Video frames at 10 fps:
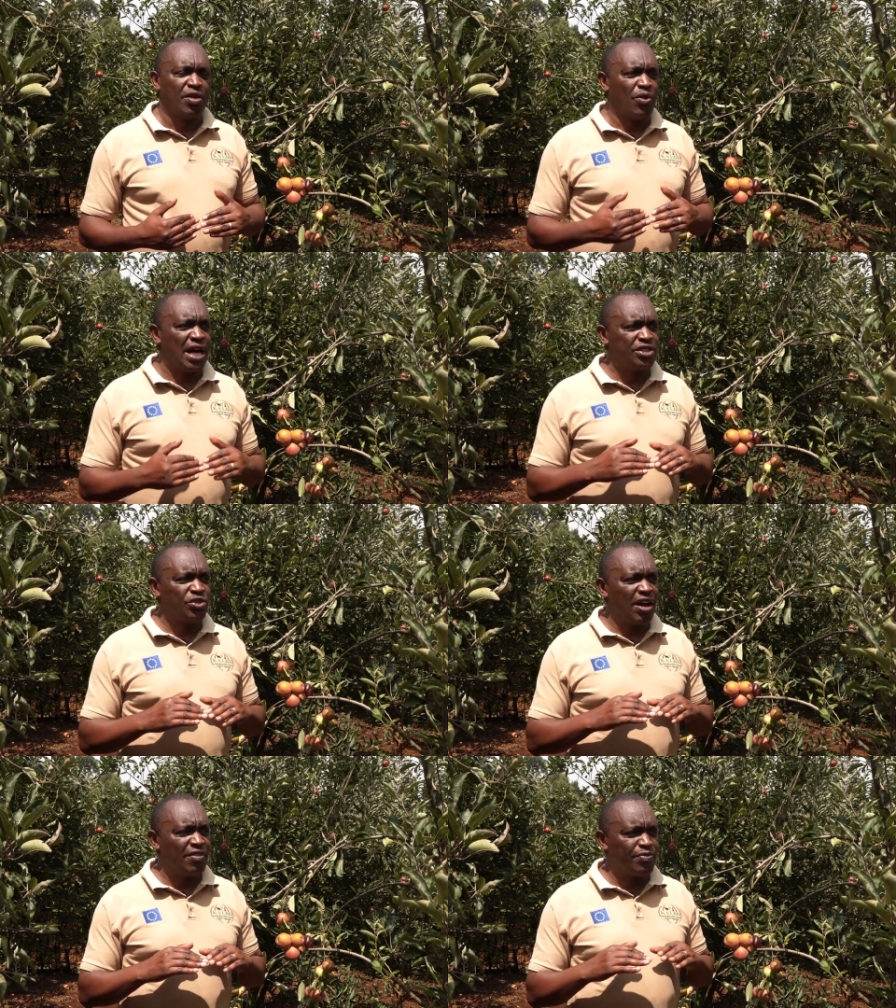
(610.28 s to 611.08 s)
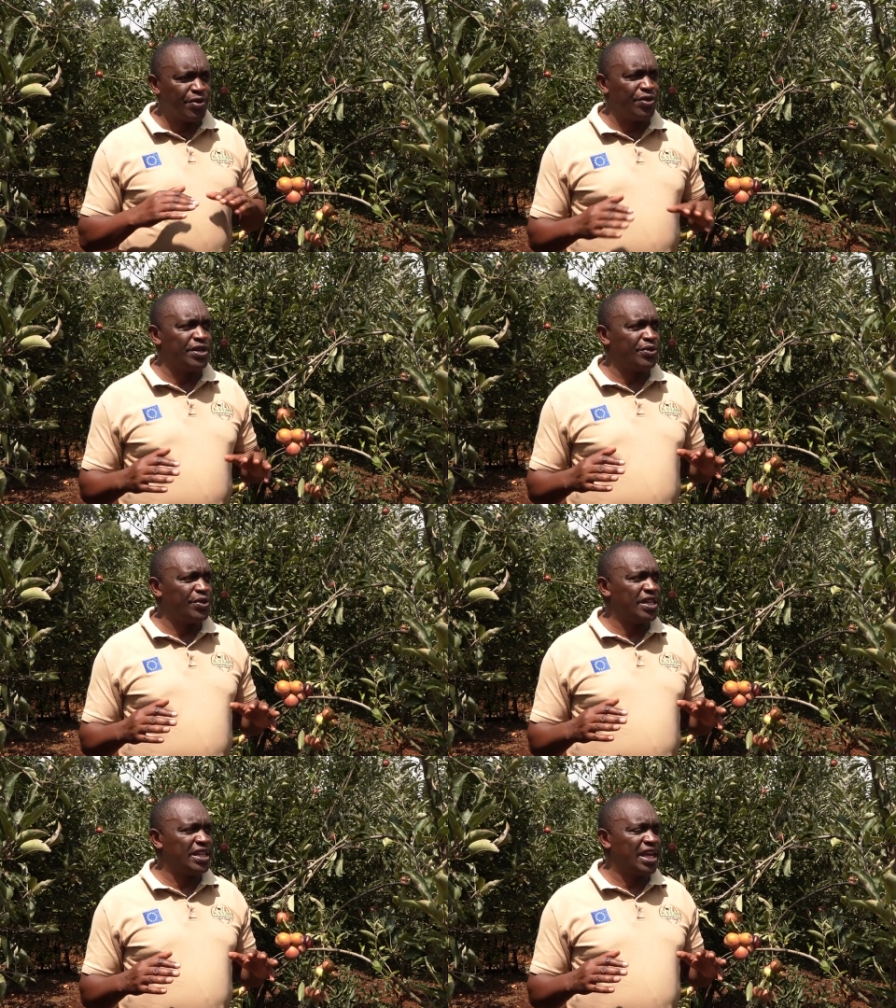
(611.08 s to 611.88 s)
Once you have pruned
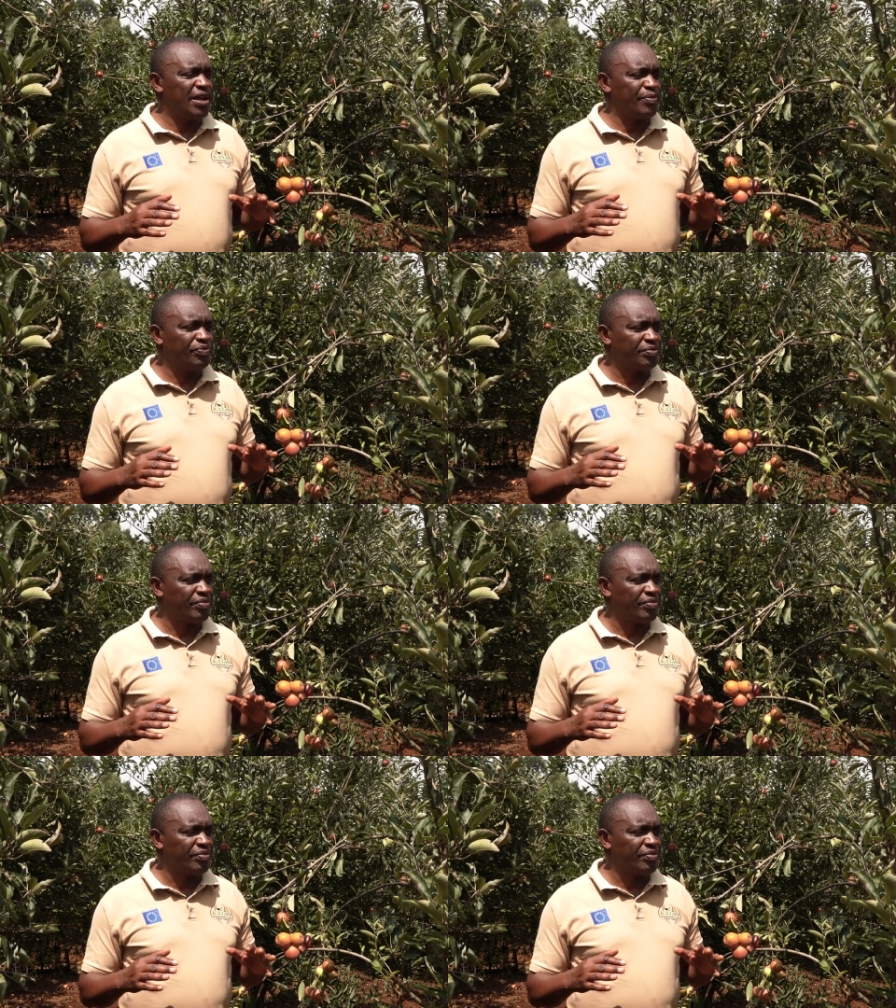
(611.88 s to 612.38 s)
with the